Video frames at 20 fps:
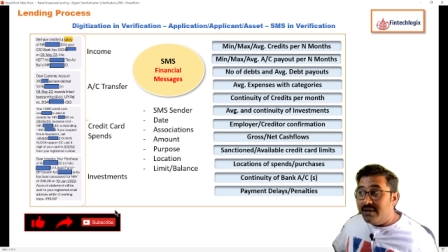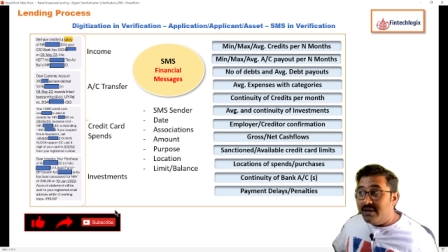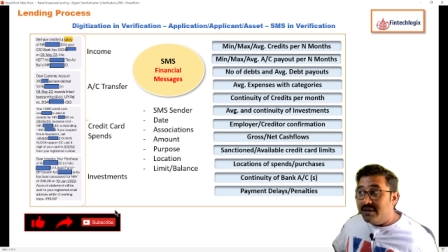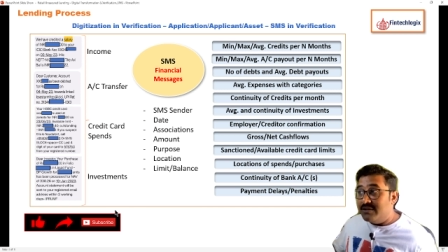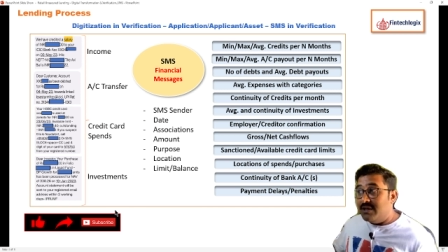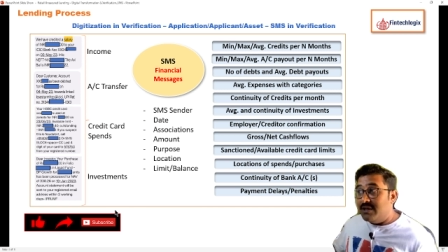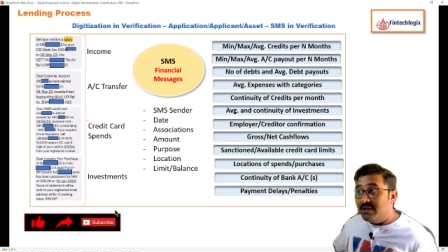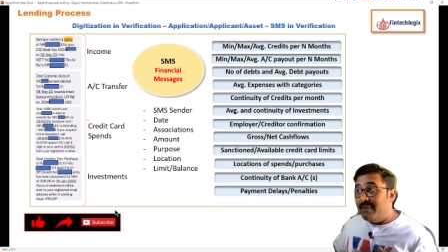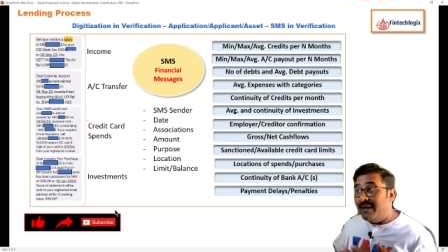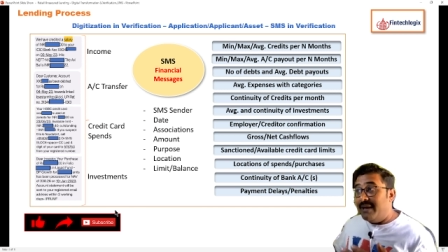
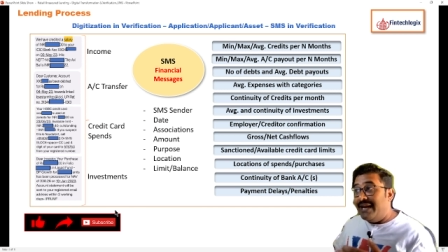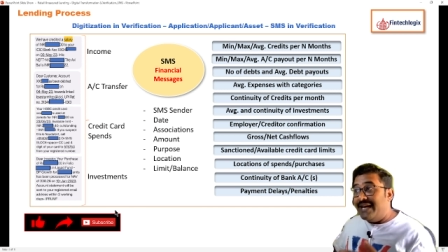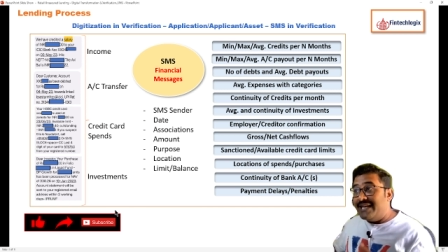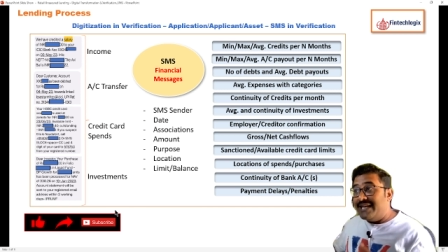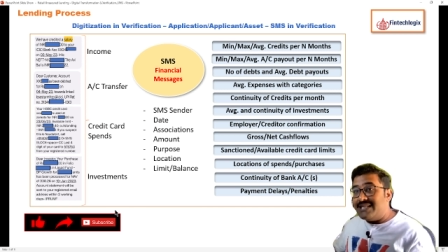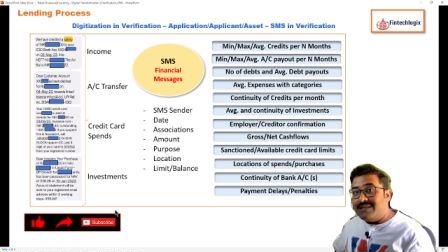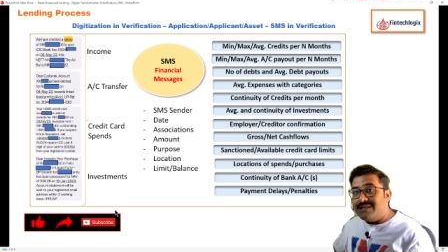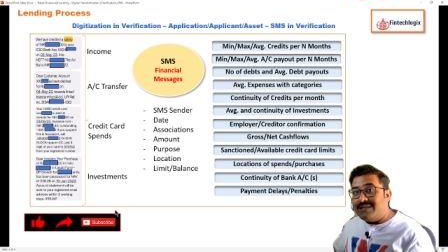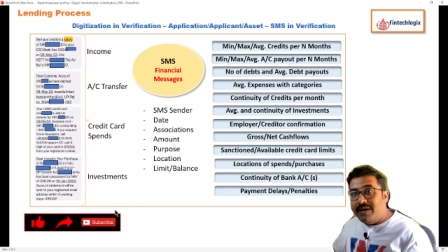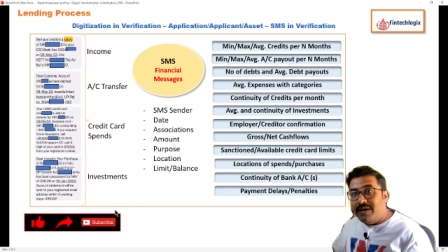In my
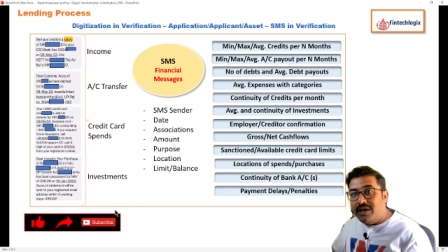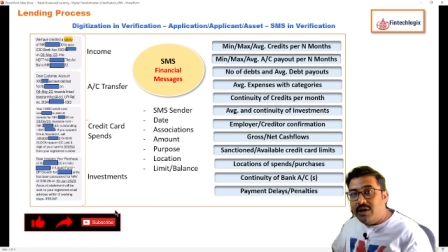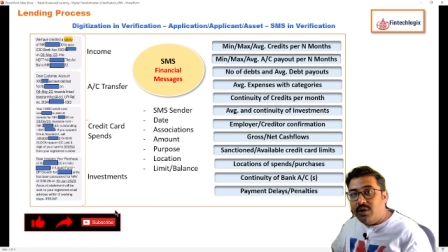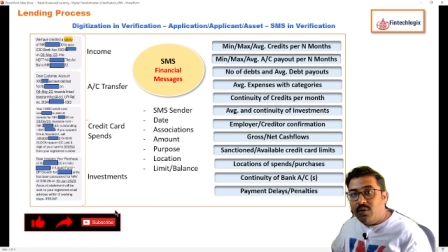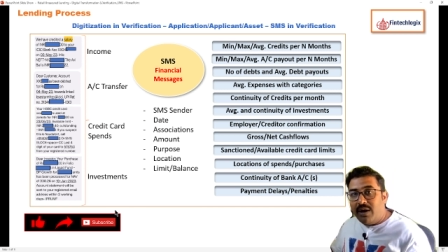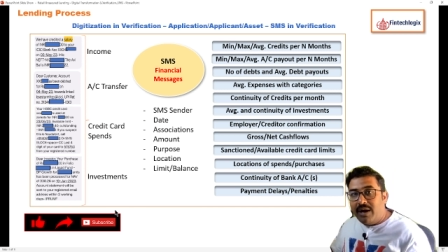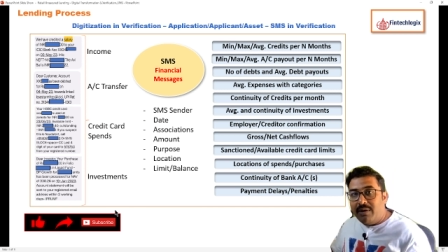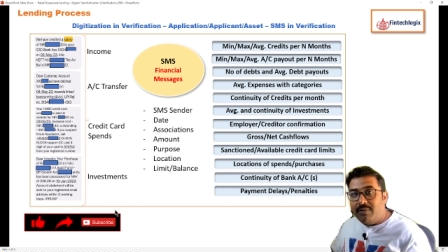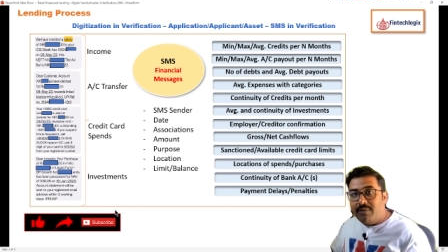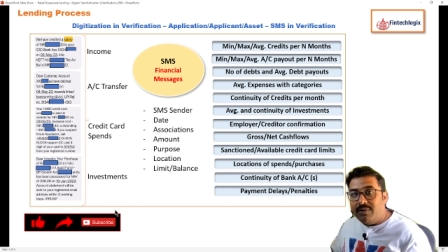next video,
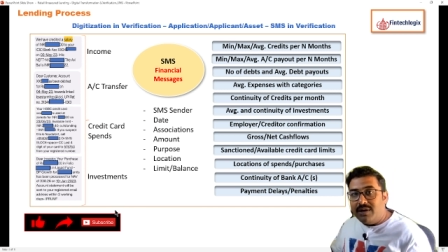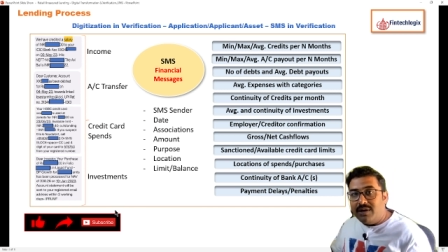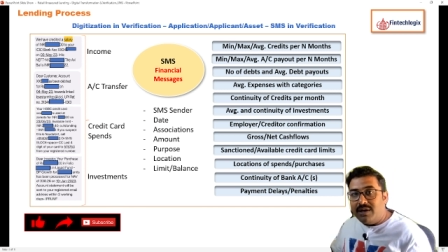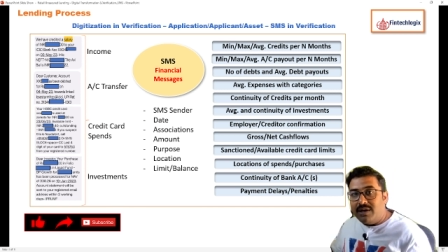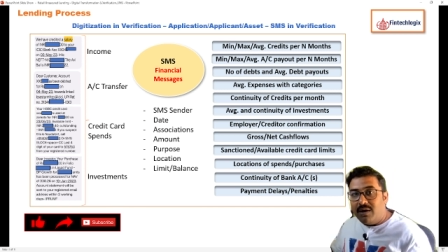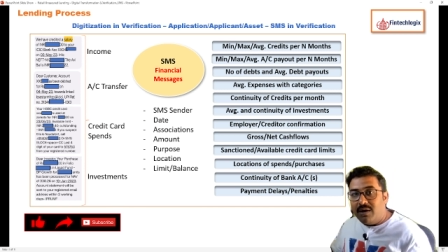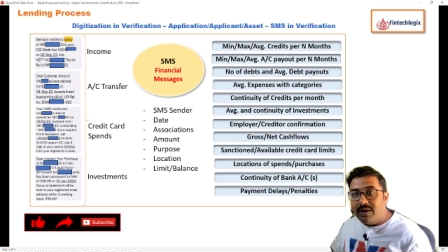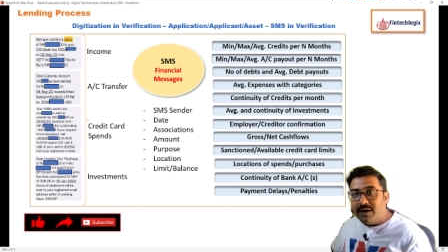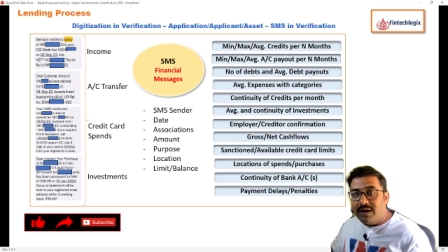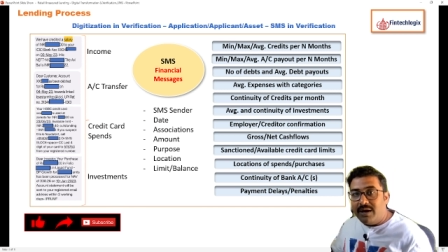I would
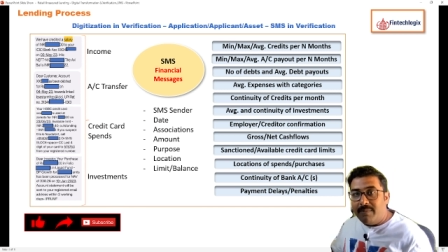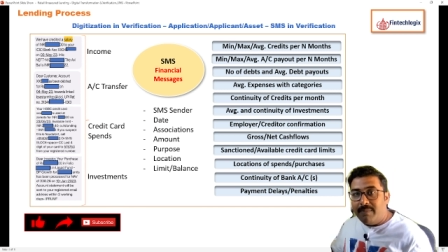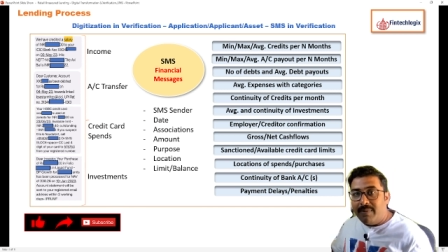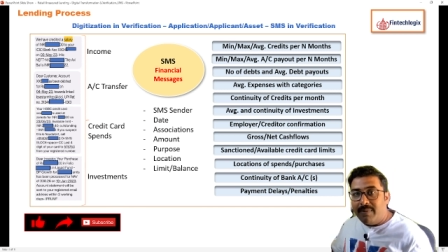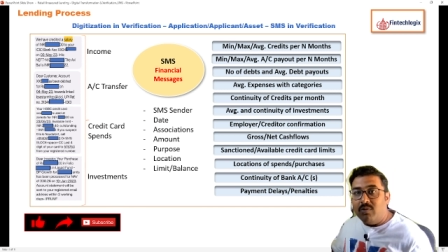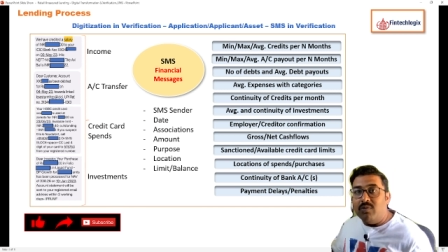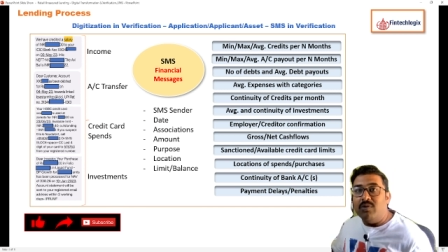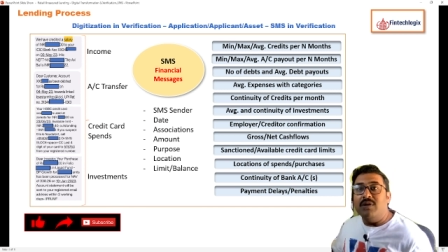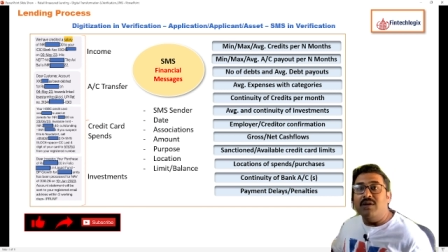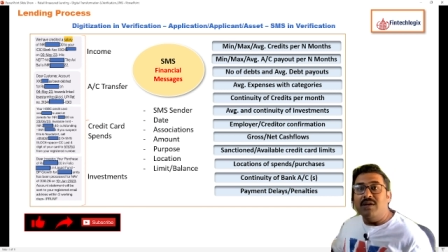cover
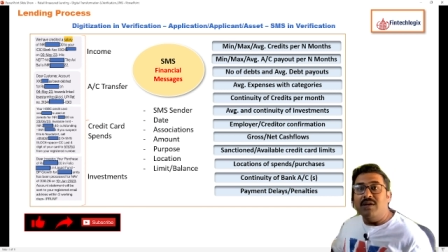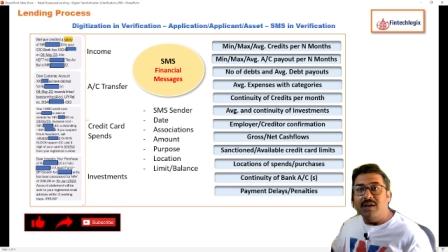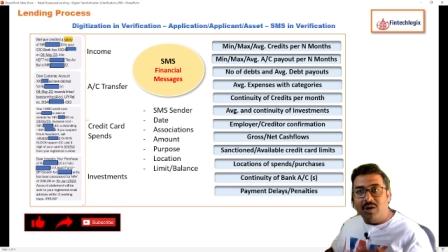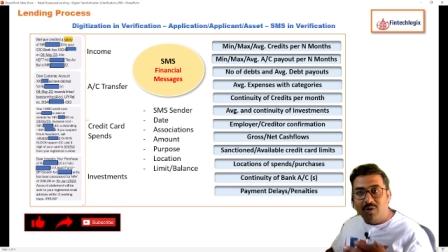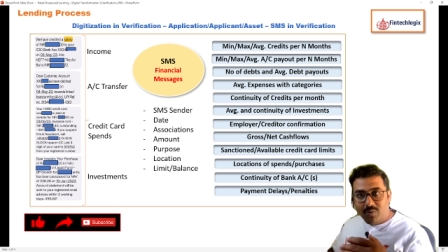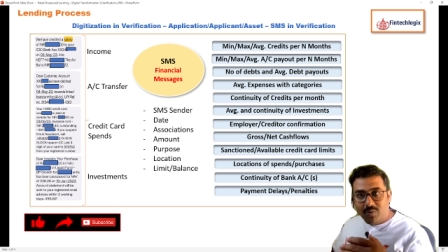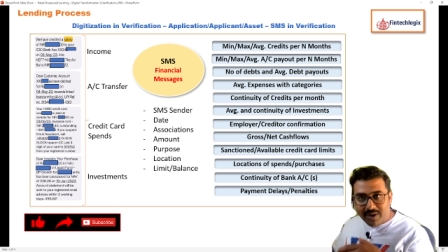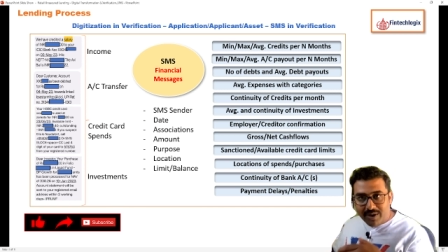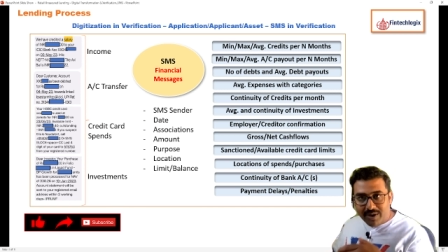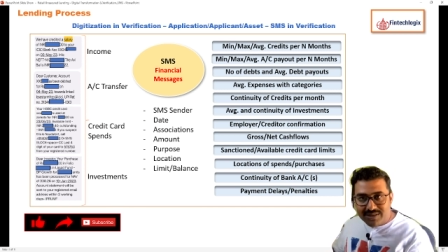about
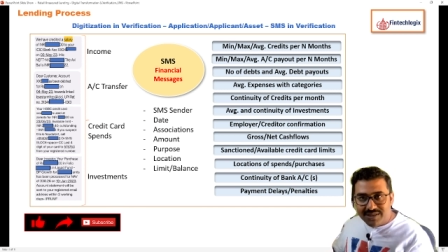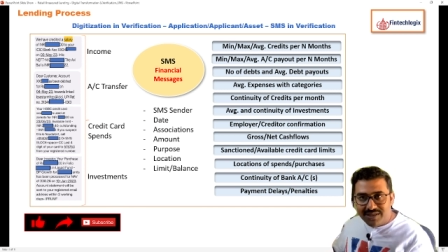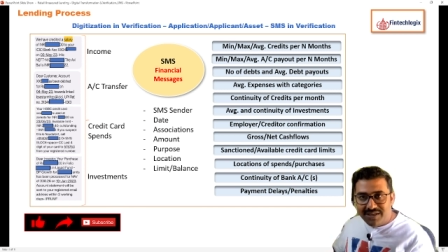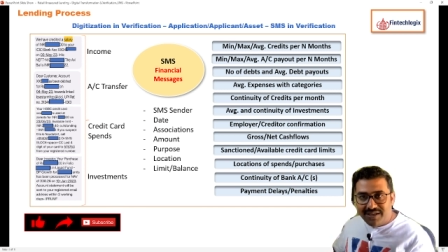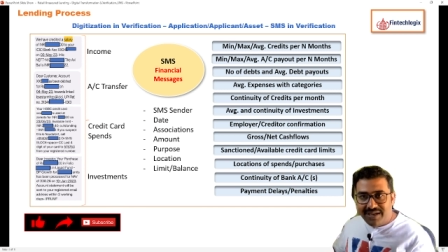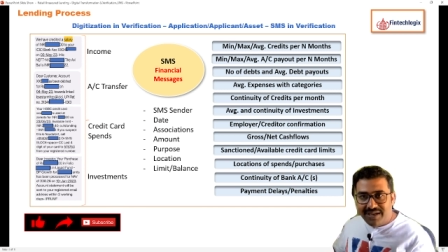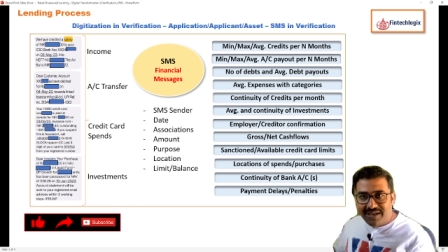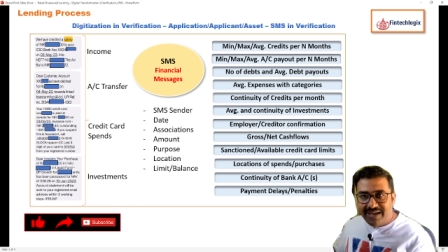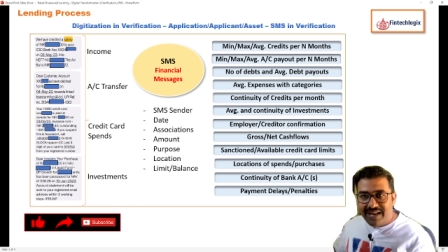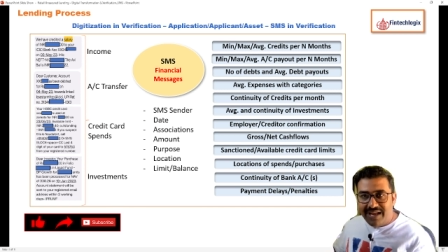location
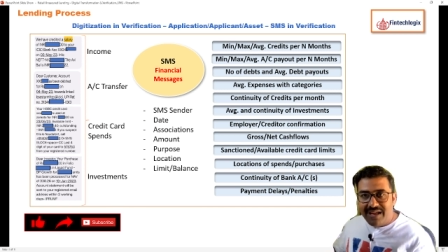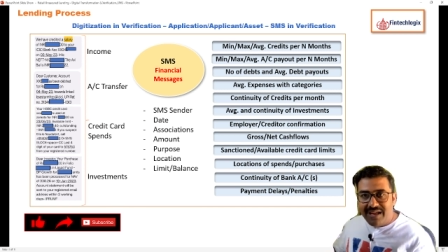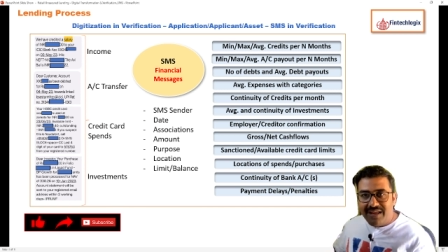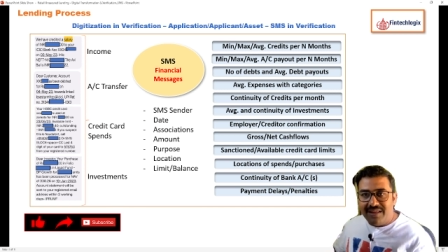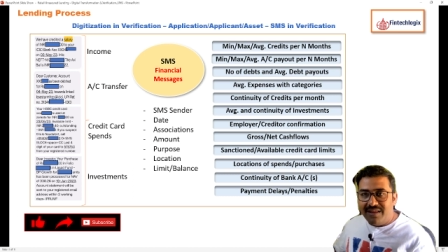data,